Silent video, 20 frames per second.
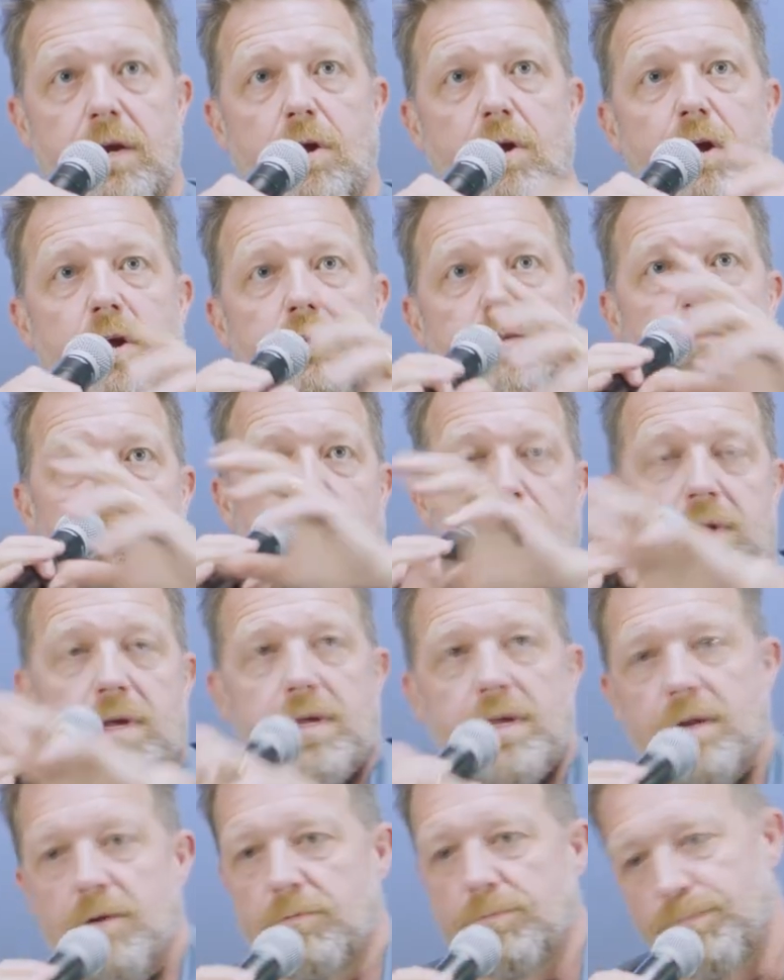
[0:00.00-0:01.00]
cars, re,
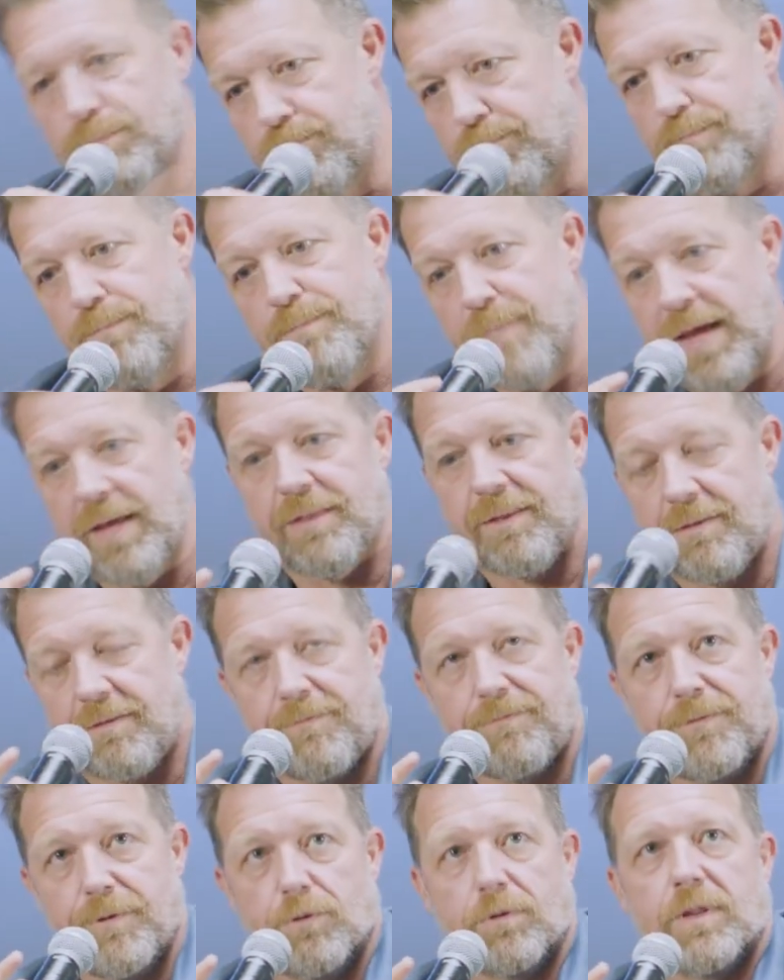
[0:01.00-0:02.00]
you know, make
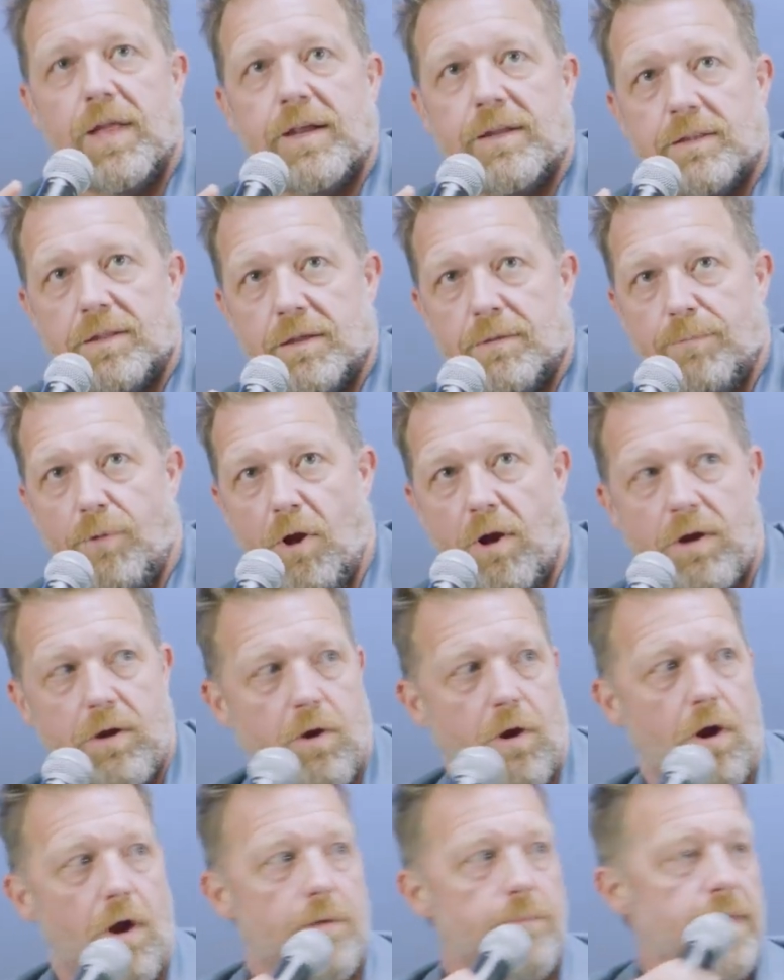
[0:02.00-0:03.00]
this feel like the bar
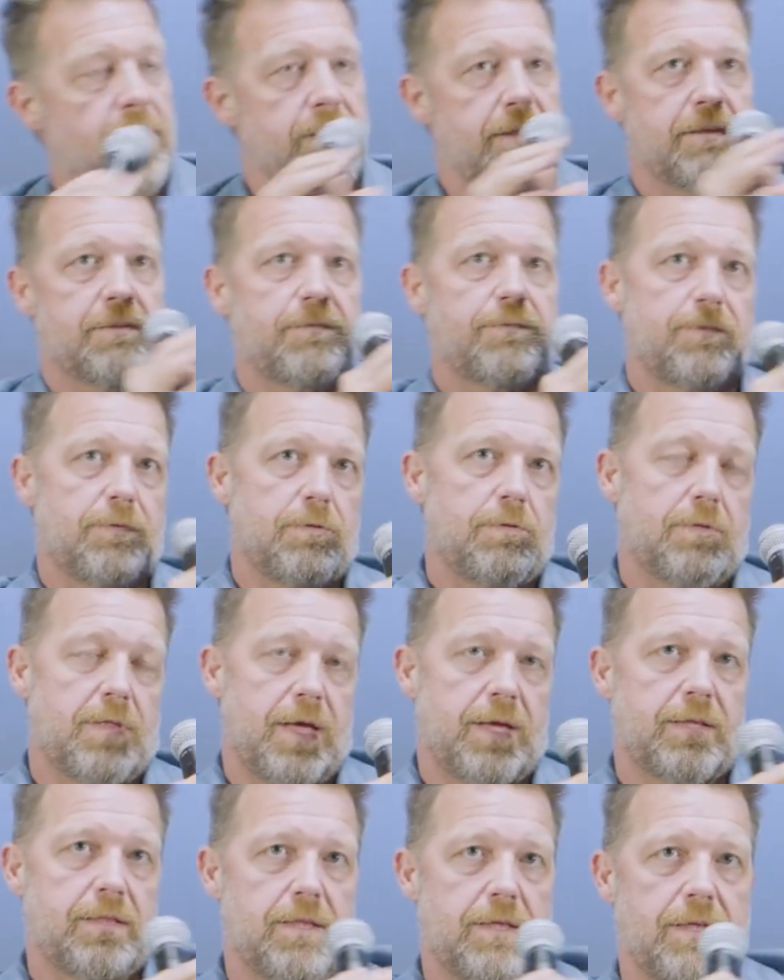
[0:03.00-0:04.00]
car, make this feel
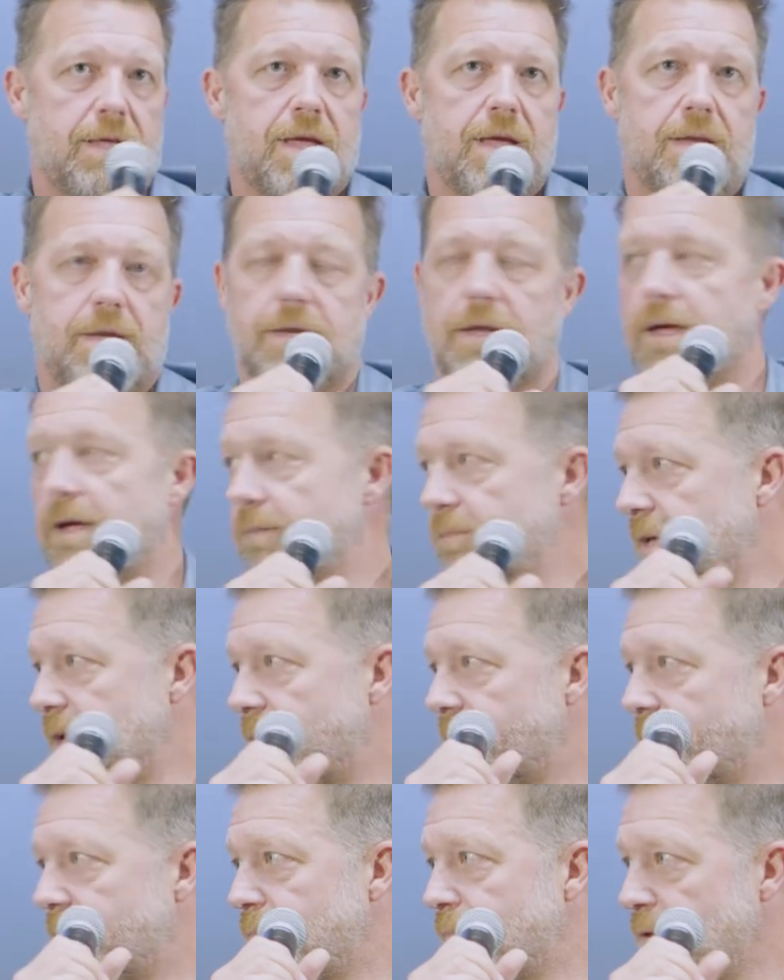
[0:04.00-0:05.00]
like the, and um, you
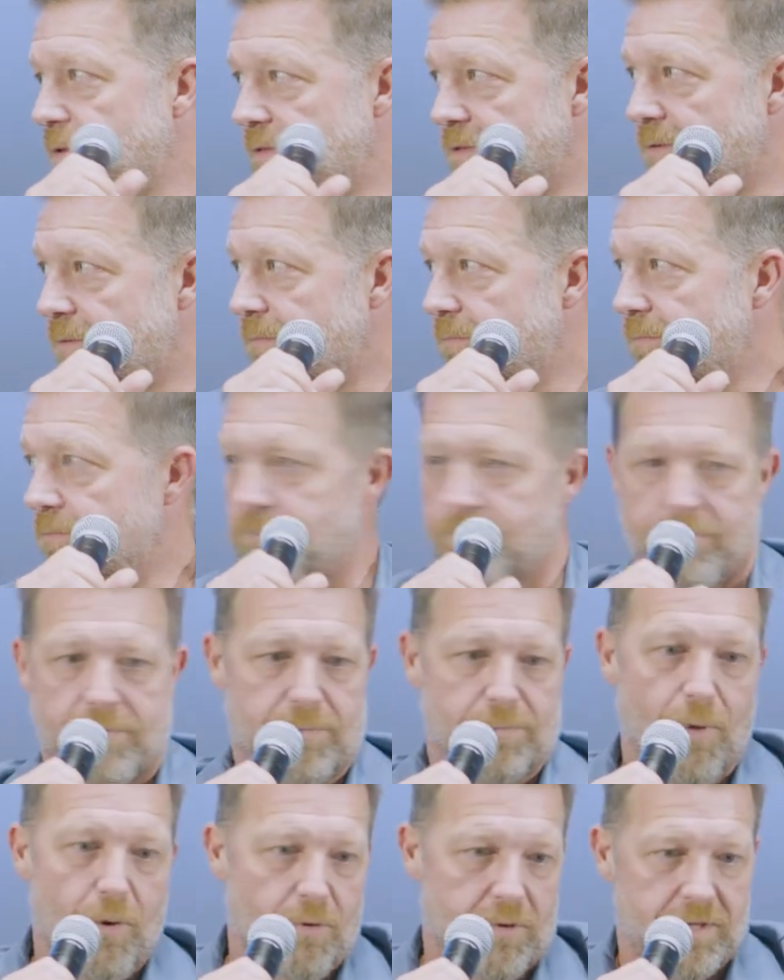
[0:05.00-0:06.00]
know, put some
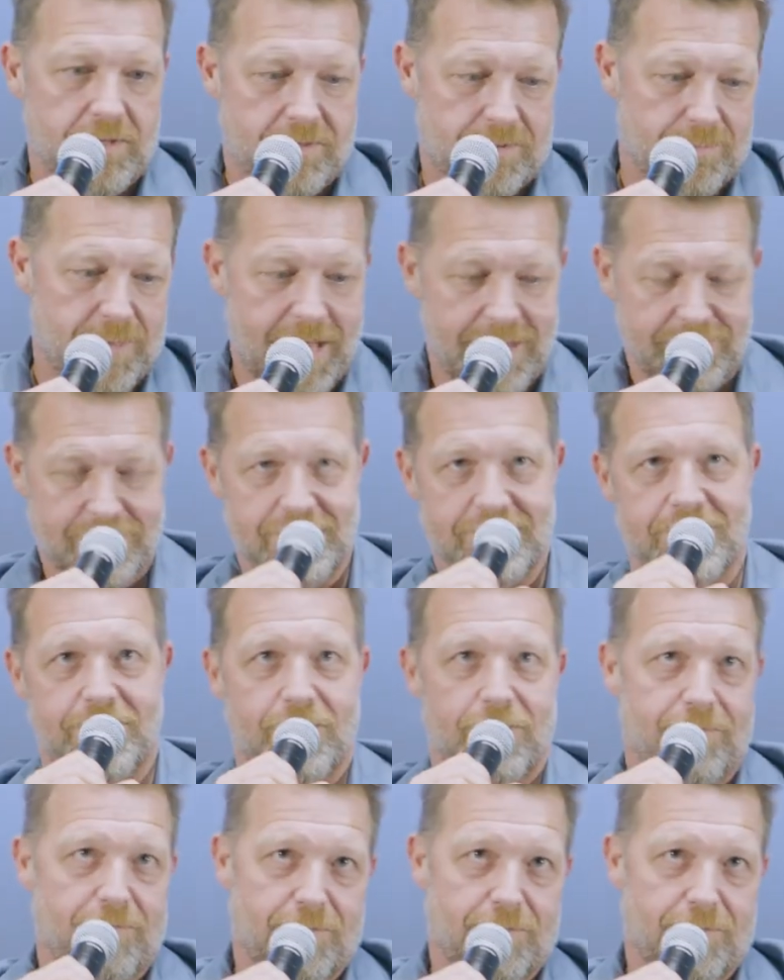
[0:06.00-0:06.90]
smoke and some ashes here